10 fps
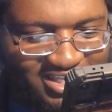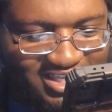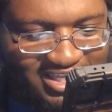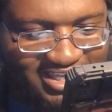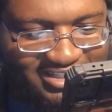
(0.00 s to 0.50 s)

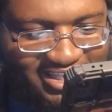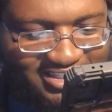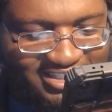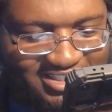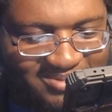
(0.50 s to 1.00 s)
He
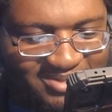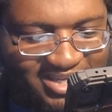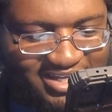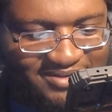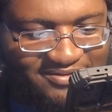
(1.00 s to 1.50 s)
thinks he's some
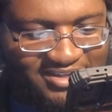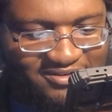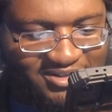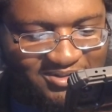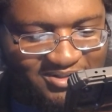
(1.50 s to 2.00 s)
kind of
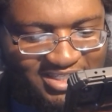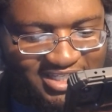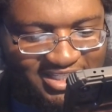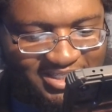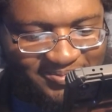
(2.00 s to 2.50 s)
hero.
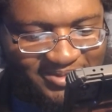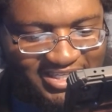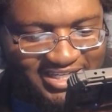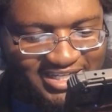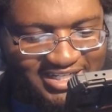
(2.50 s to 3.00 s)
Kill him.
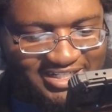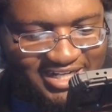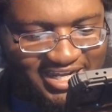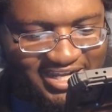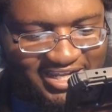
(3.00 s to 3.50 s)

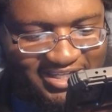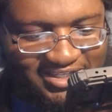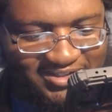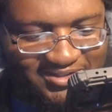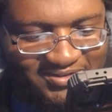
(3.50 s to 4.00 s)

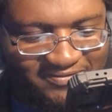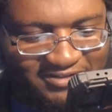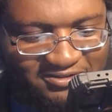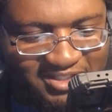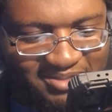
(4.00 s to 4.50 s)
Die, you
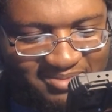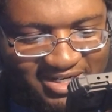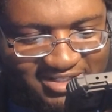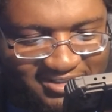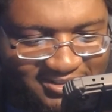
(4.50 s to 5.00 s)
filthy
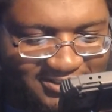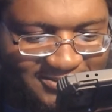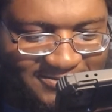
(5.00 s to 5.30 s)
monster.